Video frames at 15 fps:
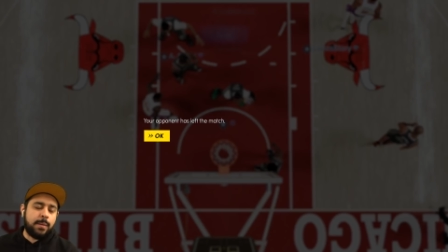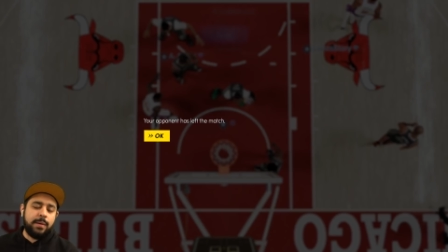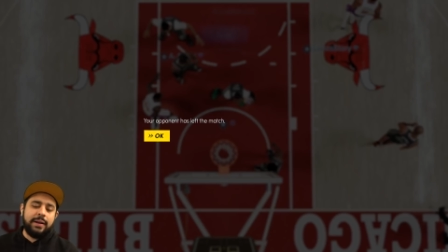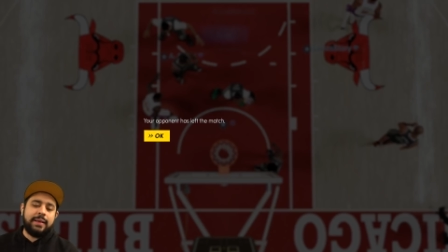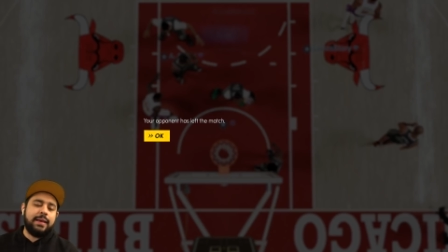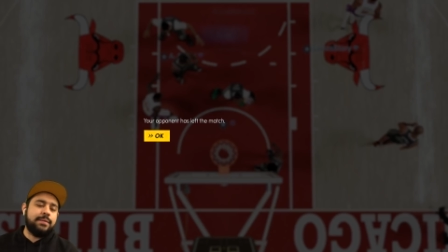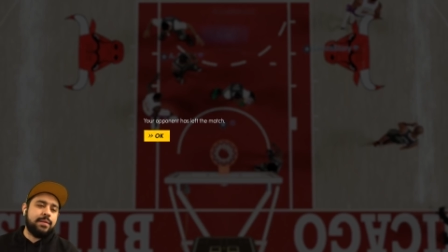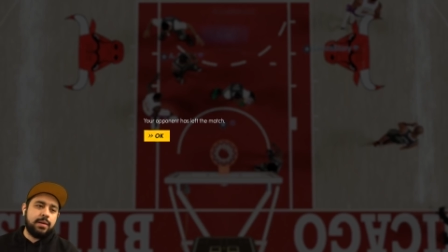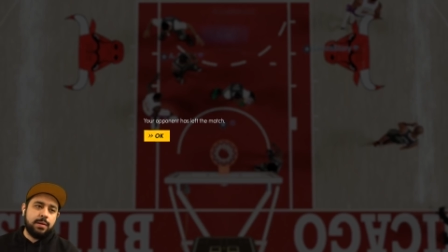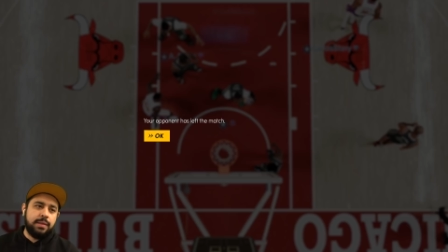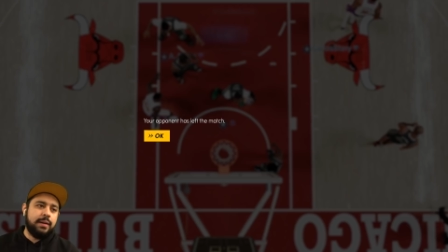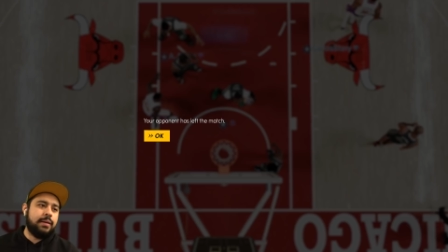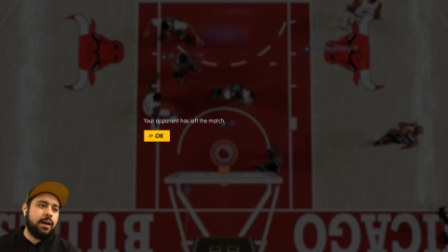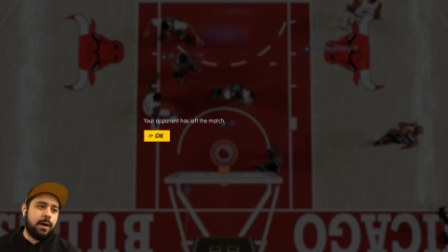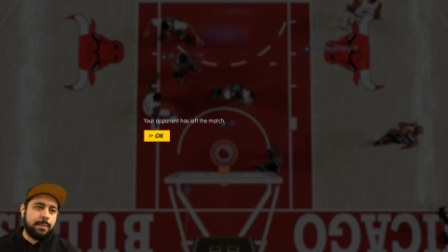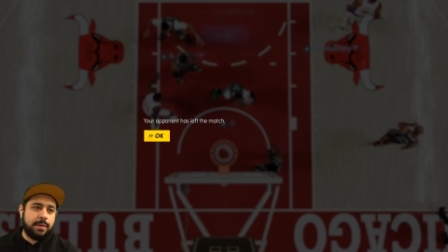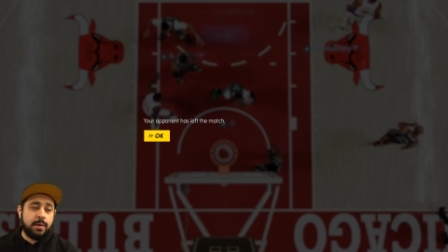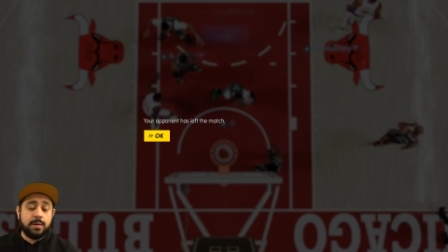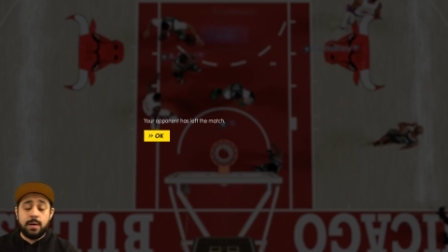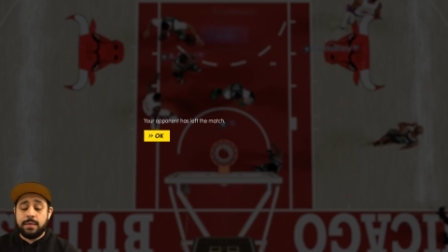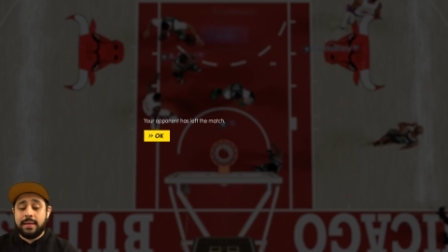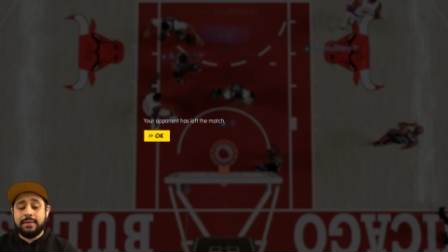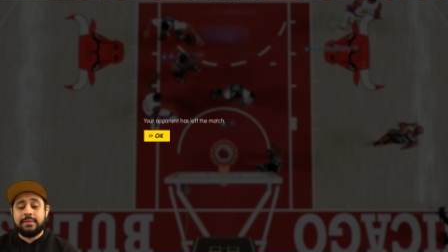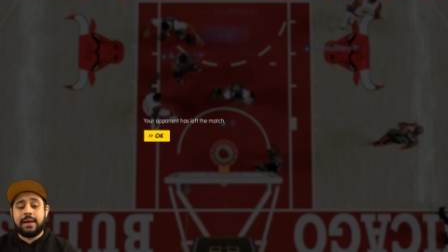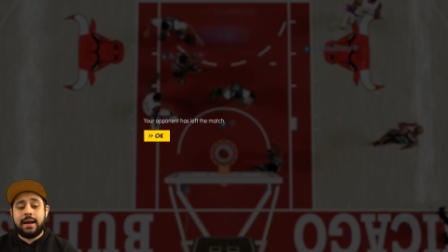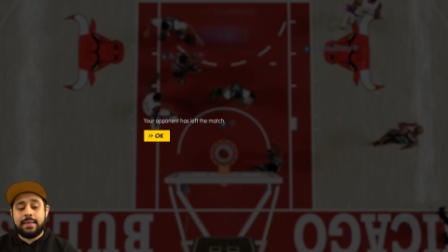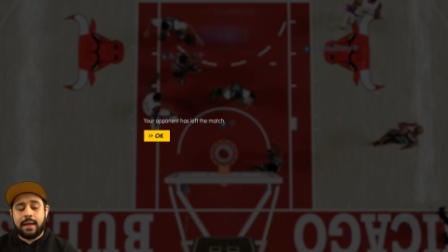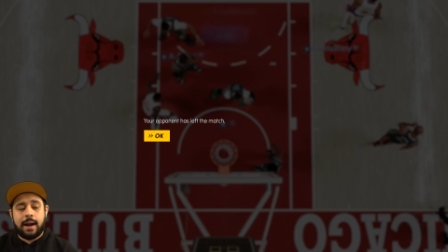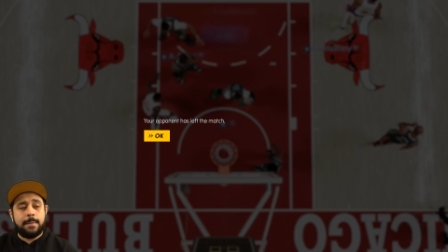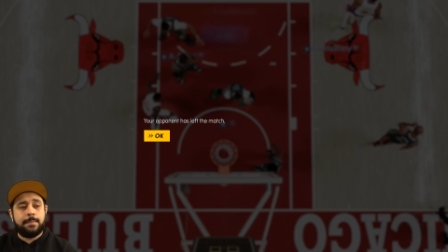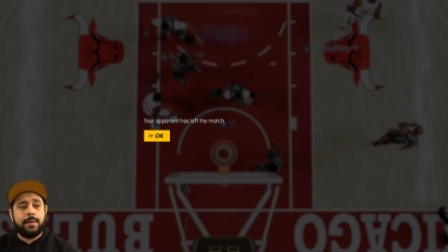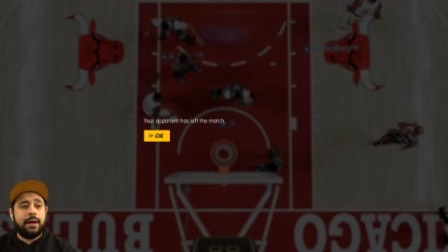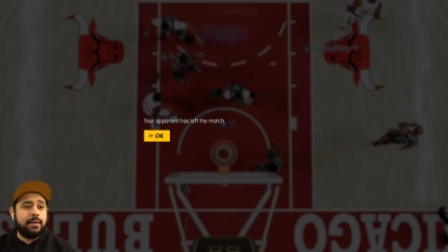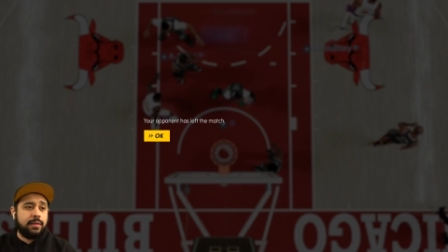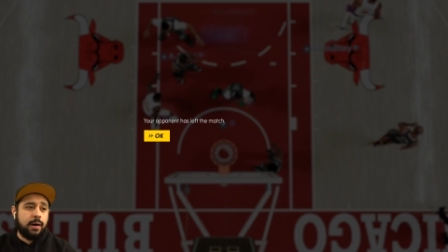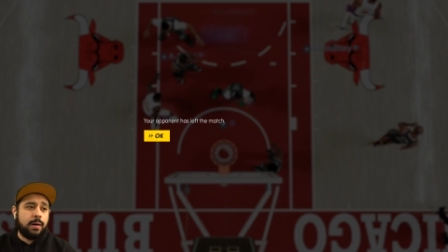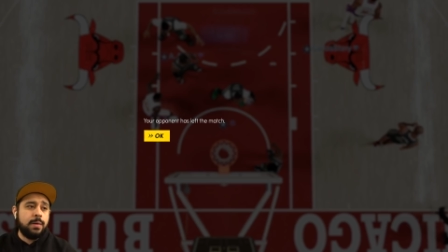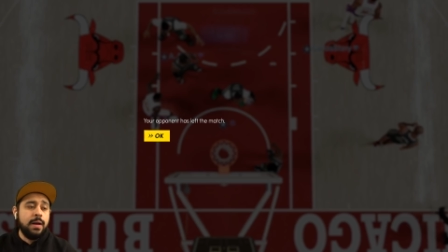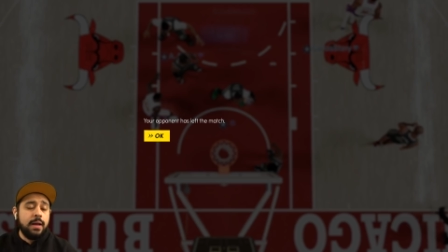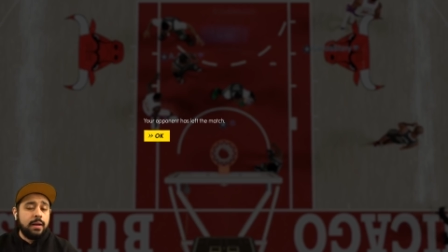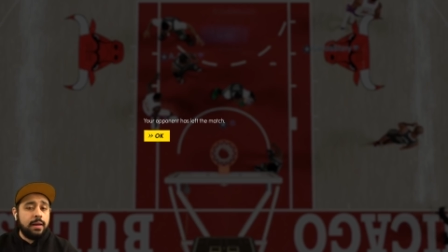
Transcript: I would have given you the W. Yo, this guy that I played, though,